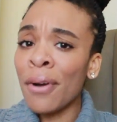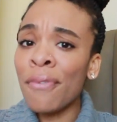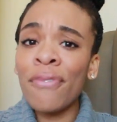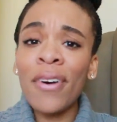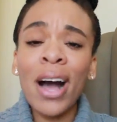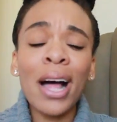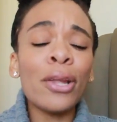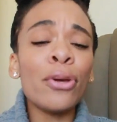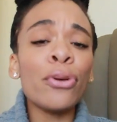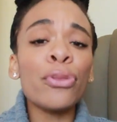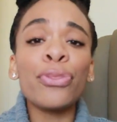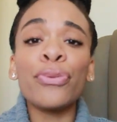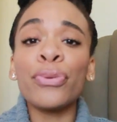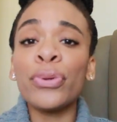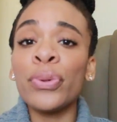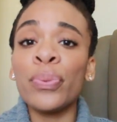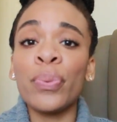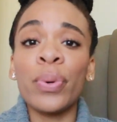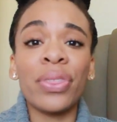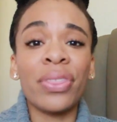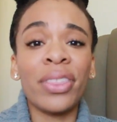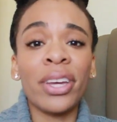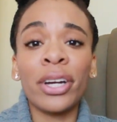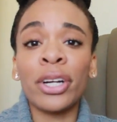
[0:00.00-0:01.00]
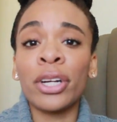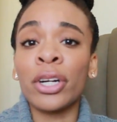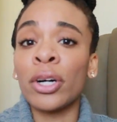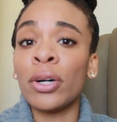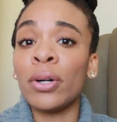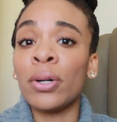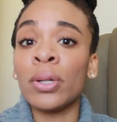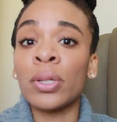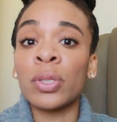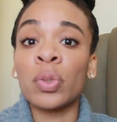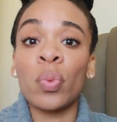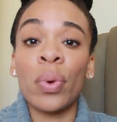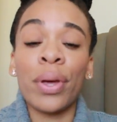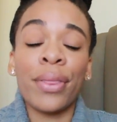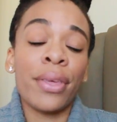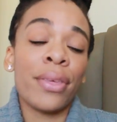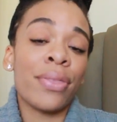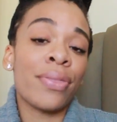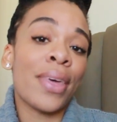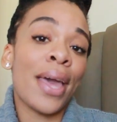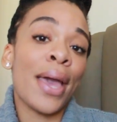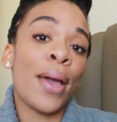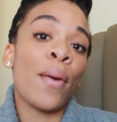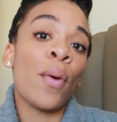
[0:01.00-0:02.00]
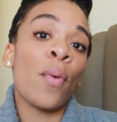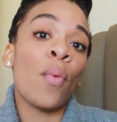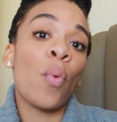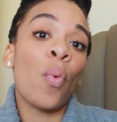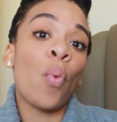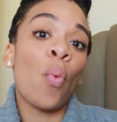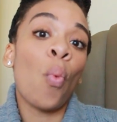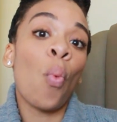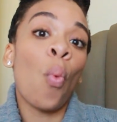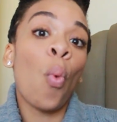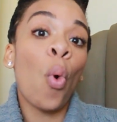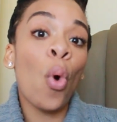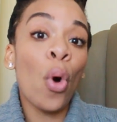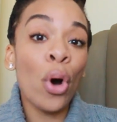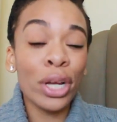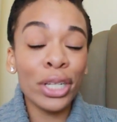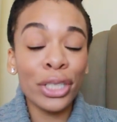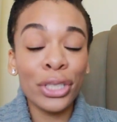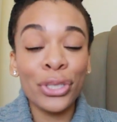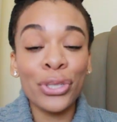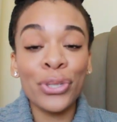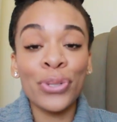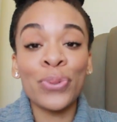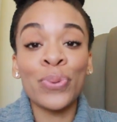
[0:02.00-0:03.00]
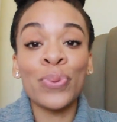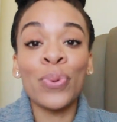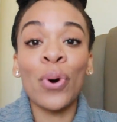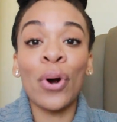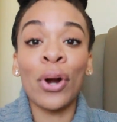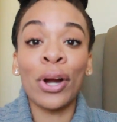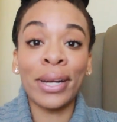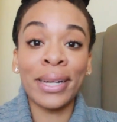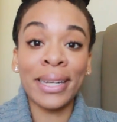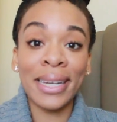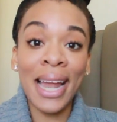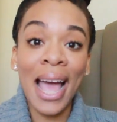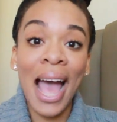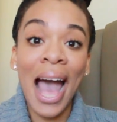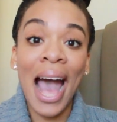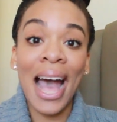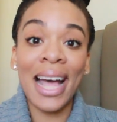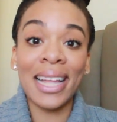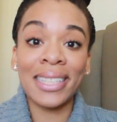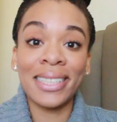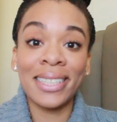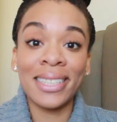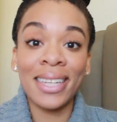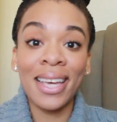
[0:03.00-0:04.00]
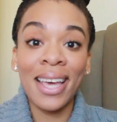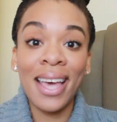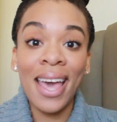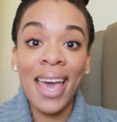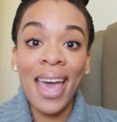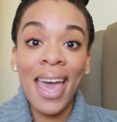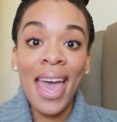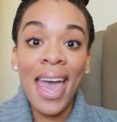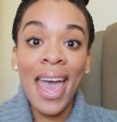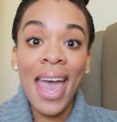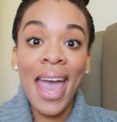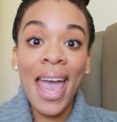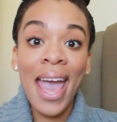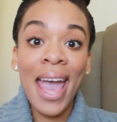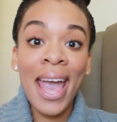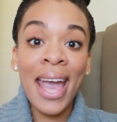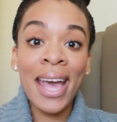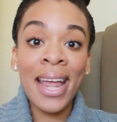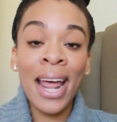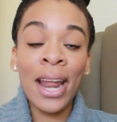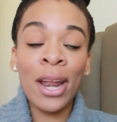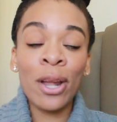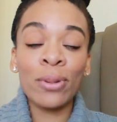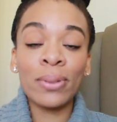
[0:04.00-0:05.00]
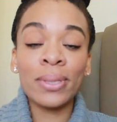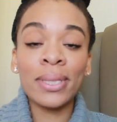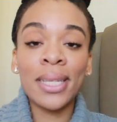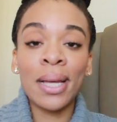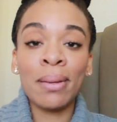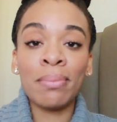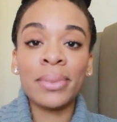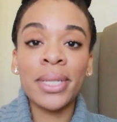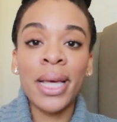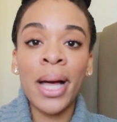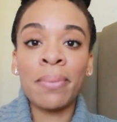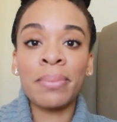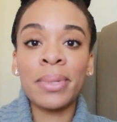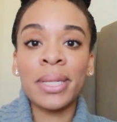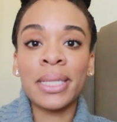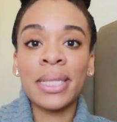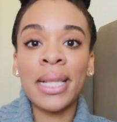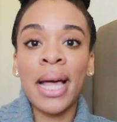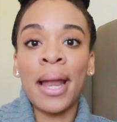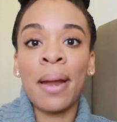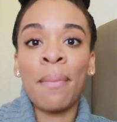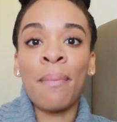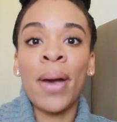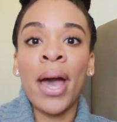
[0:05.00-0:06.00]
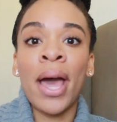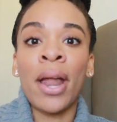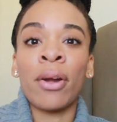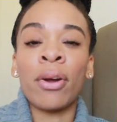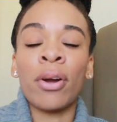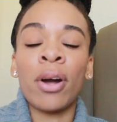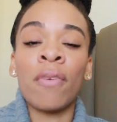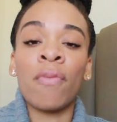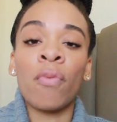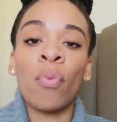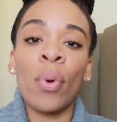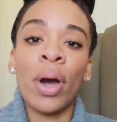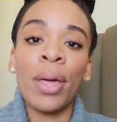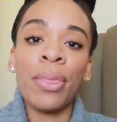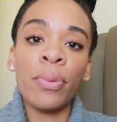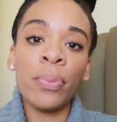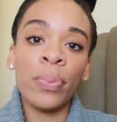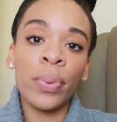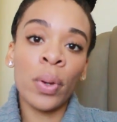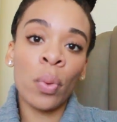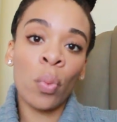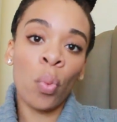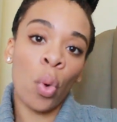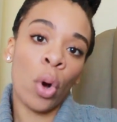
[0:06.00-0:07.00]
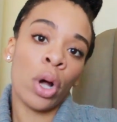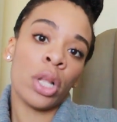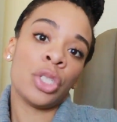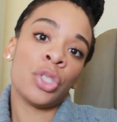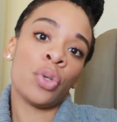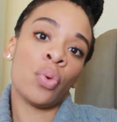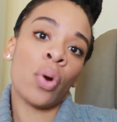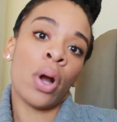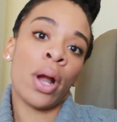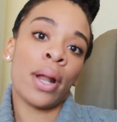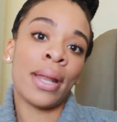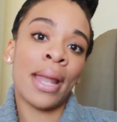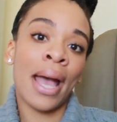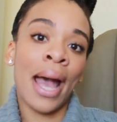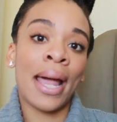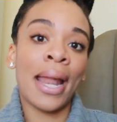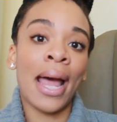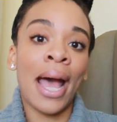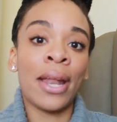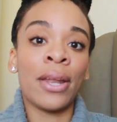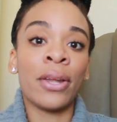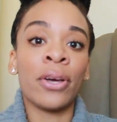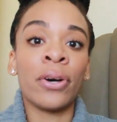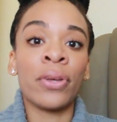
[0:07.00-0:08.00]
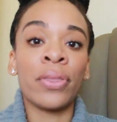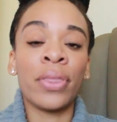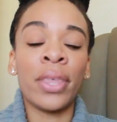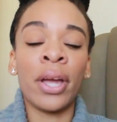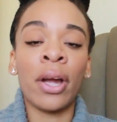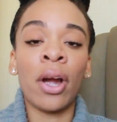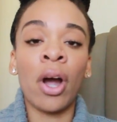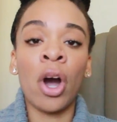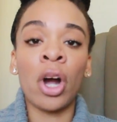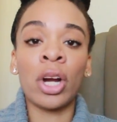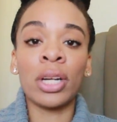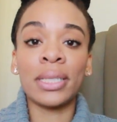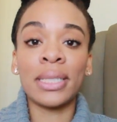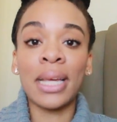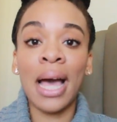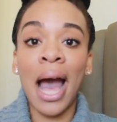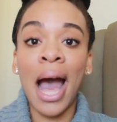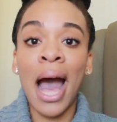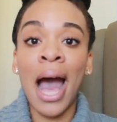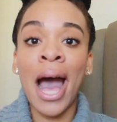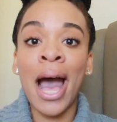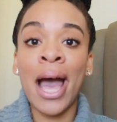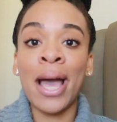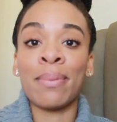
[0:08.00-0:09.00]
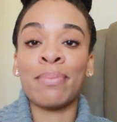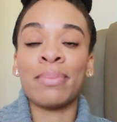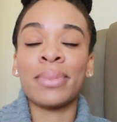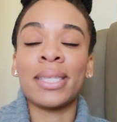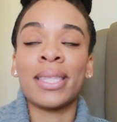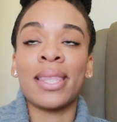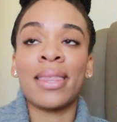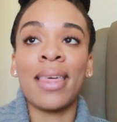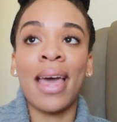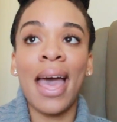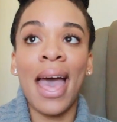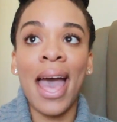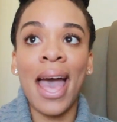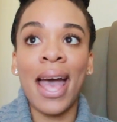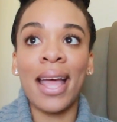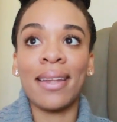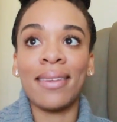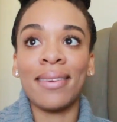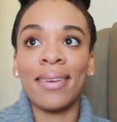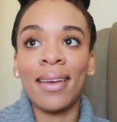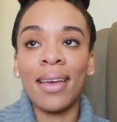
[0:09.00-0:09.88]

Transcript: follow through with their goals, whether they want to or not. And I know sometimes it's not a matter of whether we want to or not. I know there are times that,